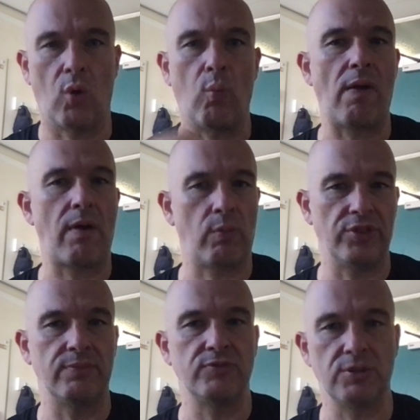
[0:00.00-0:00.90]
where I
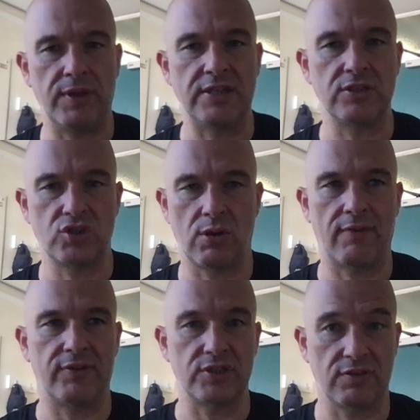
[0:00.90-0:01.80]
want them to be to show
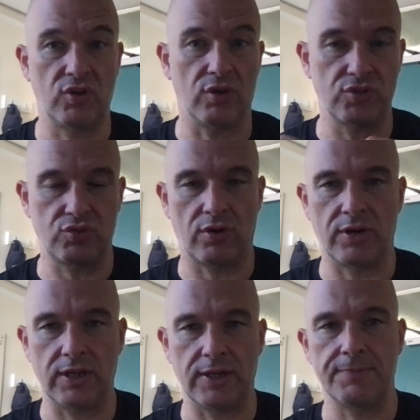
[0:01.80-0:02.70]
evidence I've gotten
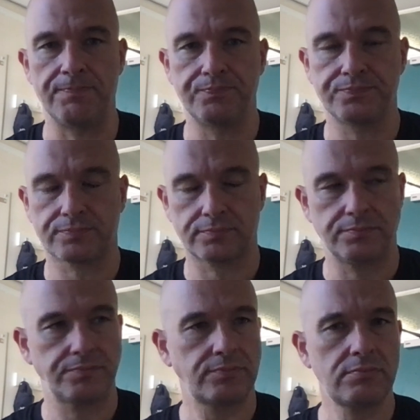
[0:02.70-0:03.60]
stronger.
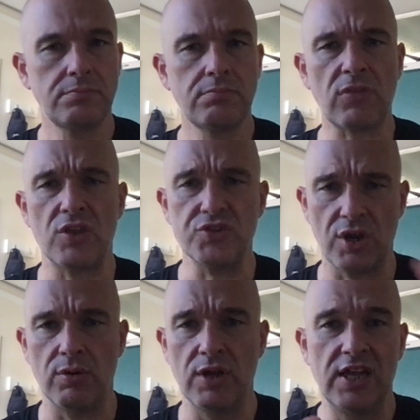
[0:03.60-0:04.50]

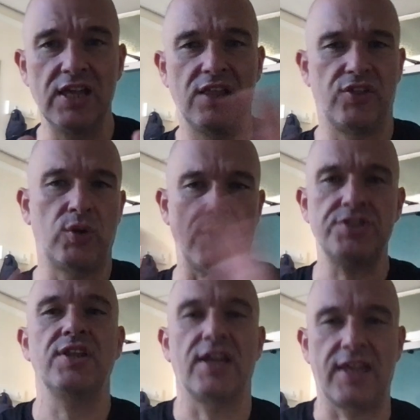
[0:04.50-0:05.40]
So the
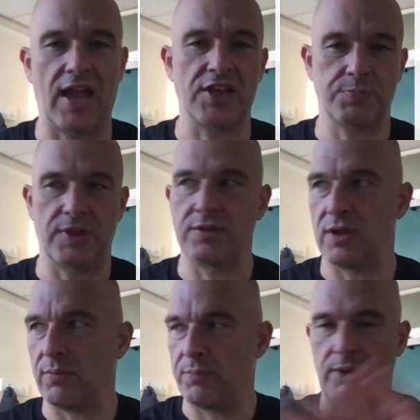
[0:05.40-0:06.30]
question that I get asked me,
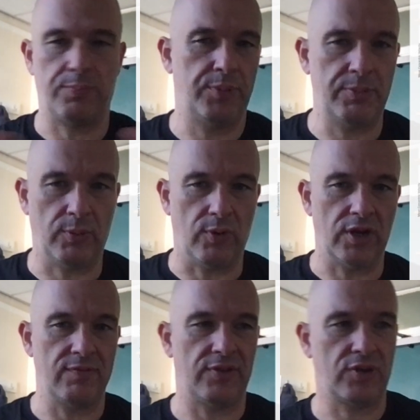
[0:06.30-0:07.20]
people
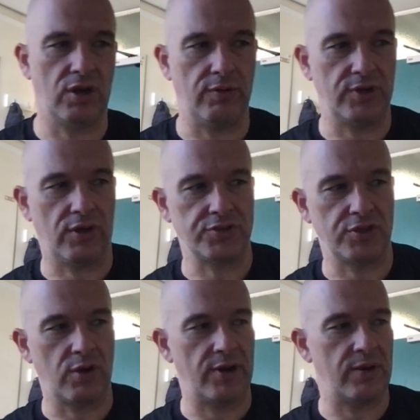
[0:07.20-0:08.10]
walking around the corridors
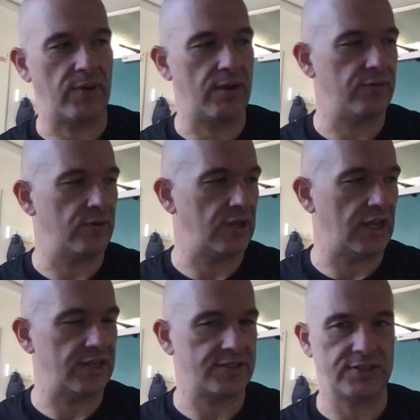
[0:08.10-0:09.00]
or go anywhere
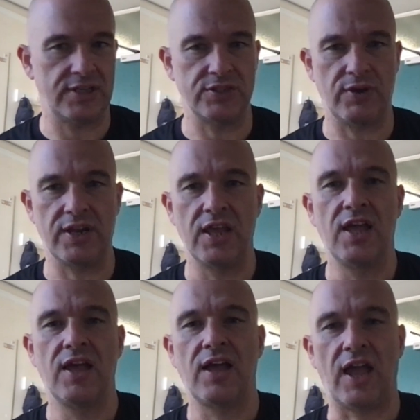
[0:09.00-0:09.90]
in essence, is going,
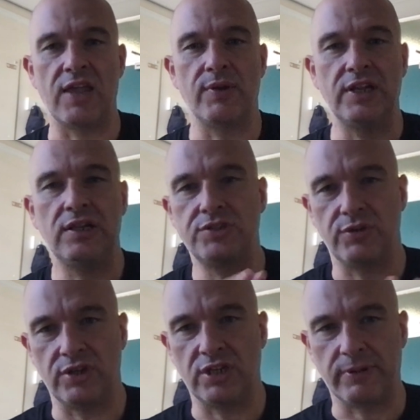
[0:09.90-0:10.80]
are you any close to
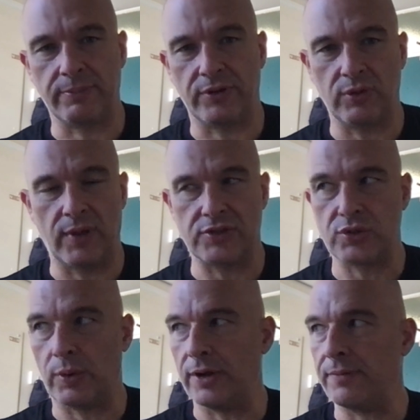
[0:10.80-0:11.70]
doing double body weight
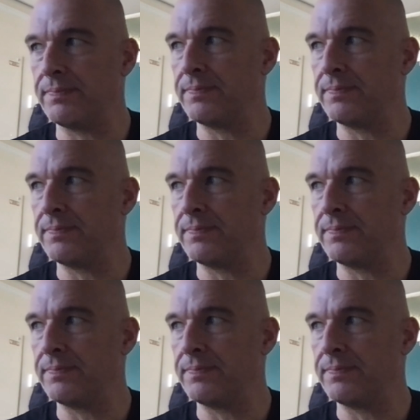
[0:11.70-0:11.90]
squat?